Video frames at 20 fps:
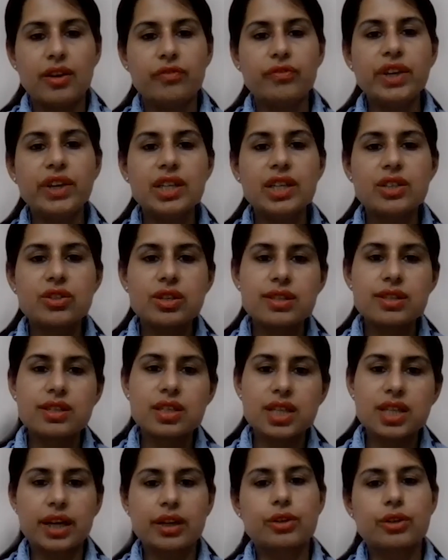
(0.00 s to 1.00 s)
we
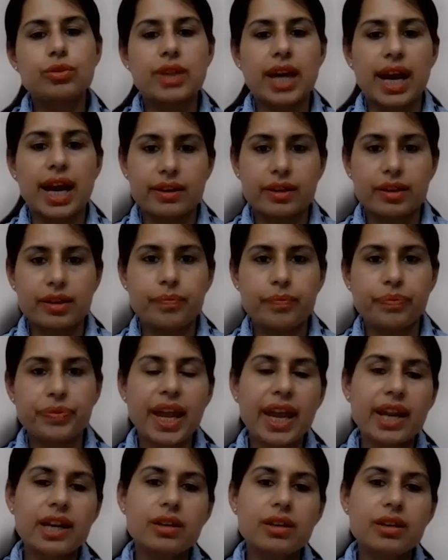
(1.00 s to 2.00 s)
just stick to that,
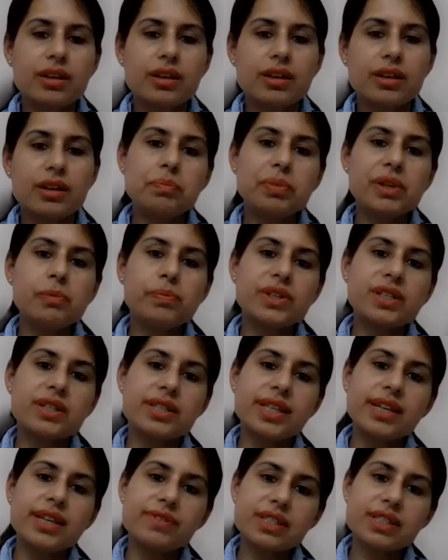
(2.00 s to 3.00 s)
and people
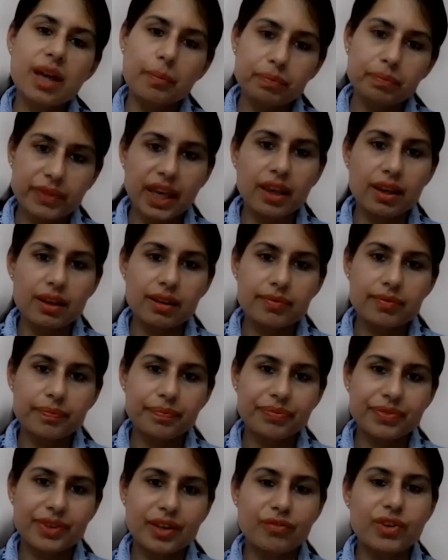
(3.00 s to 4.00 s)
perceive something
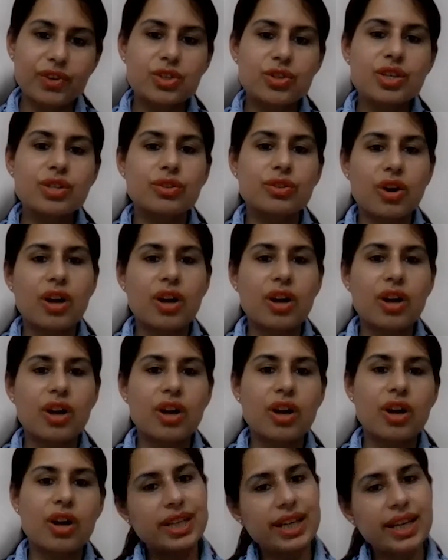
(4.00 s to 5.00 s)
which is not
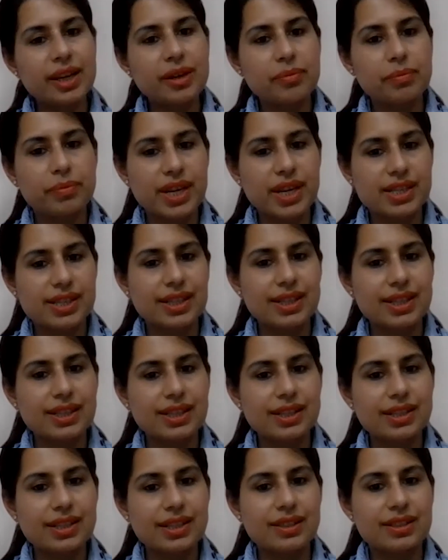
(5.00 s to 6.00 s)
actually
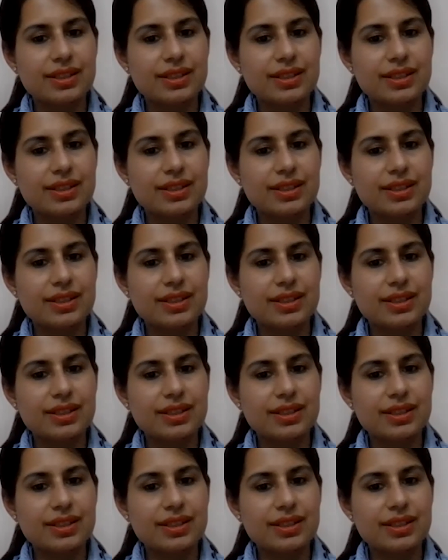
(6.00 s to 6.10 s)
present